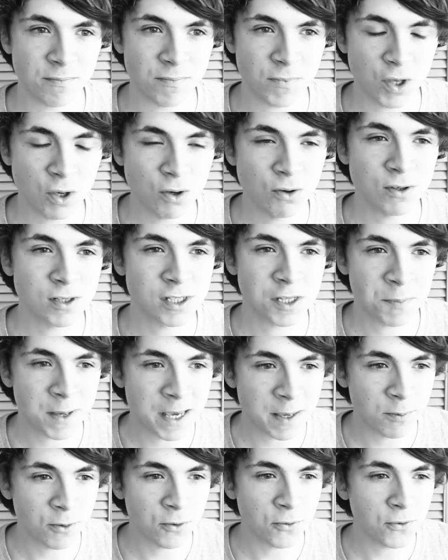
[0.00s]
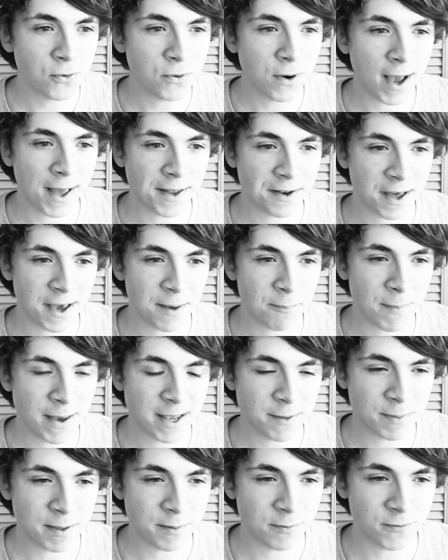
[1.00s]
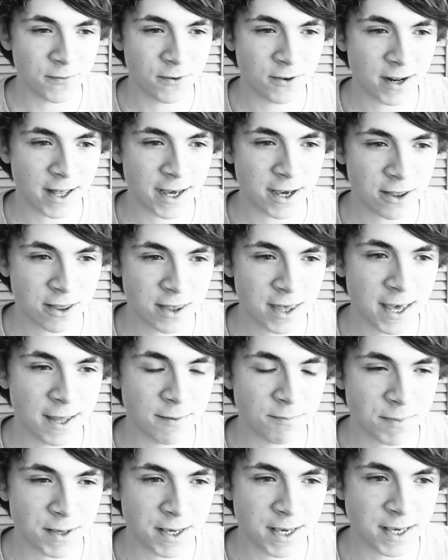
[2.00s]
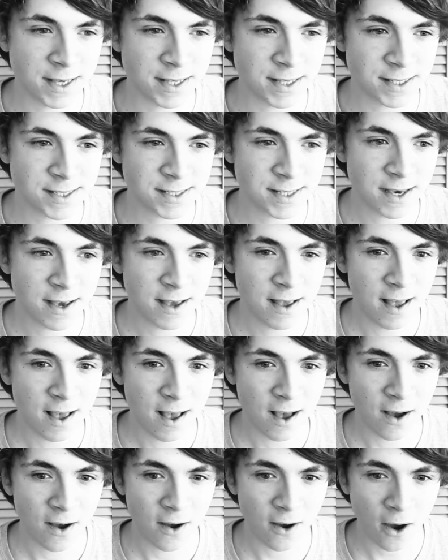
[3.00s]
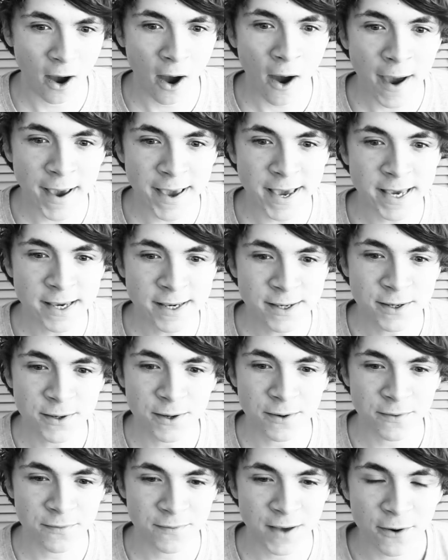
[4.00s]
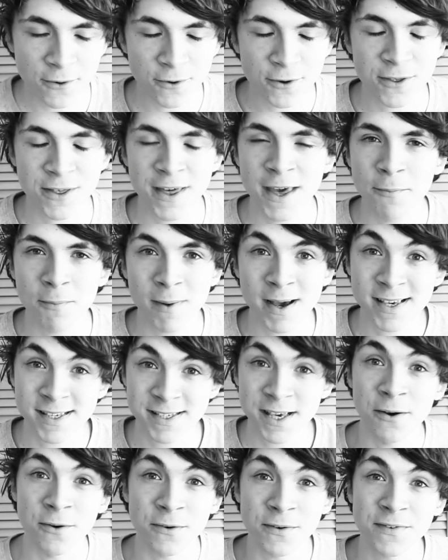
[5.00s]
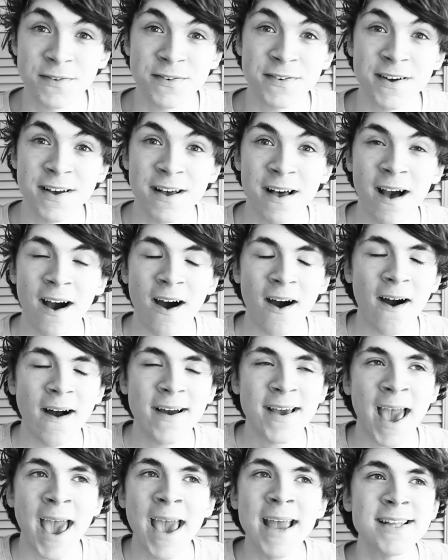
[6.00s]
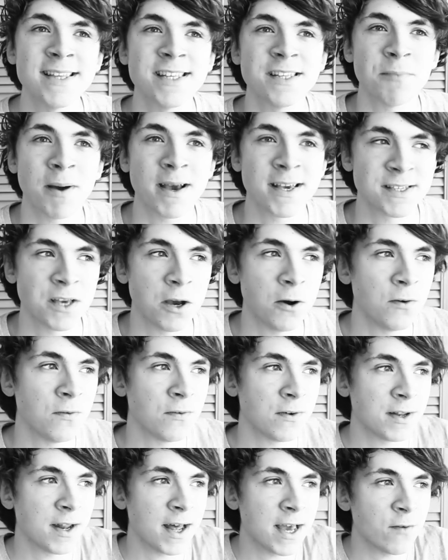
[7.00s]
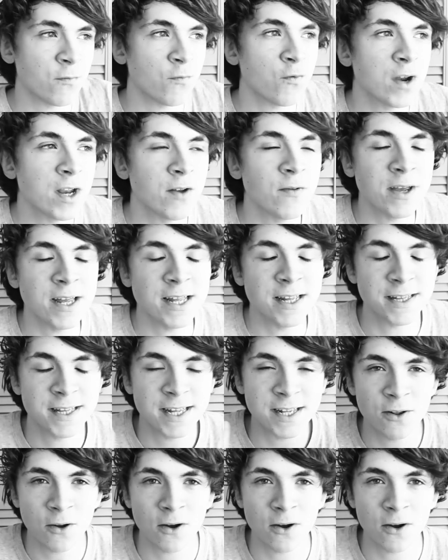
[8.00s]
used people, and I made people feel like shit, because I felt shit myself. I hated myself and I really did